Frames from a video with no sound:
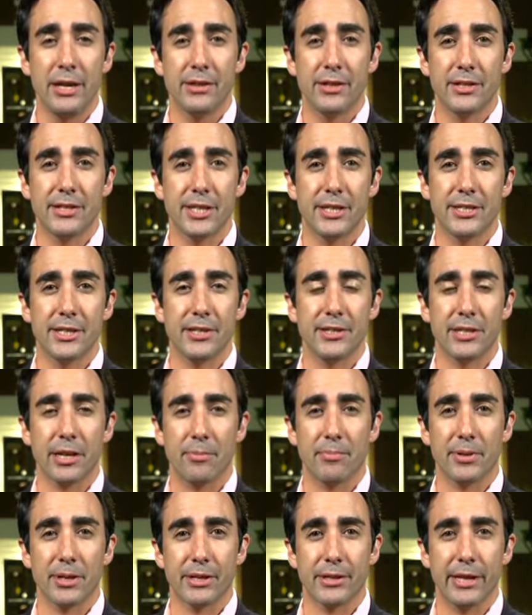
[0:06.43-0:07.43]
this isn't
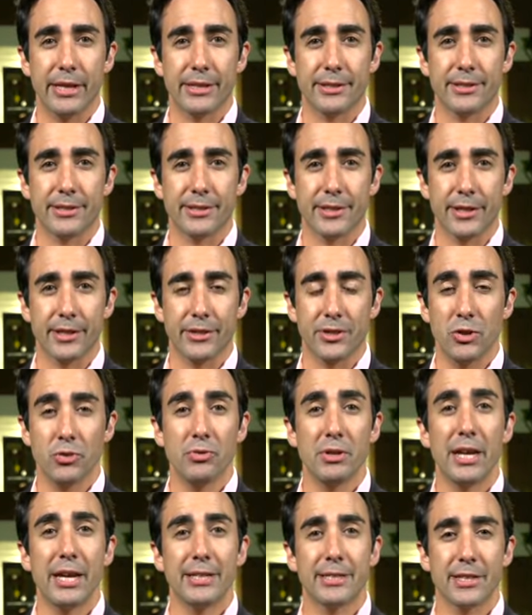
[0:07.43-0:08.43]
something that's uh,
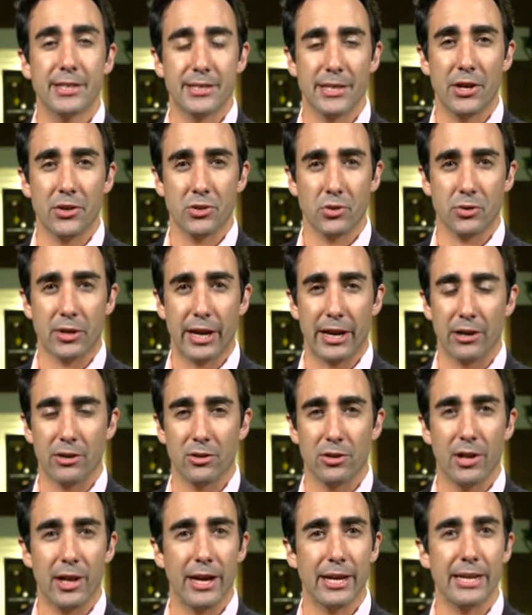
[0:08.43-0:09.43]
unique to Central
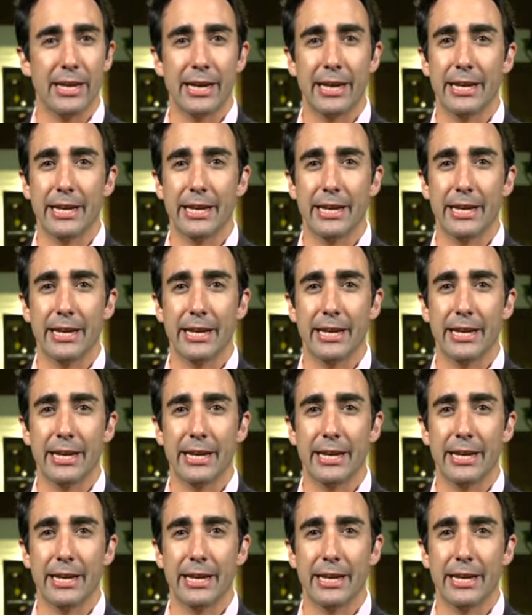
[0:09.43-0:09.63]
Carolina.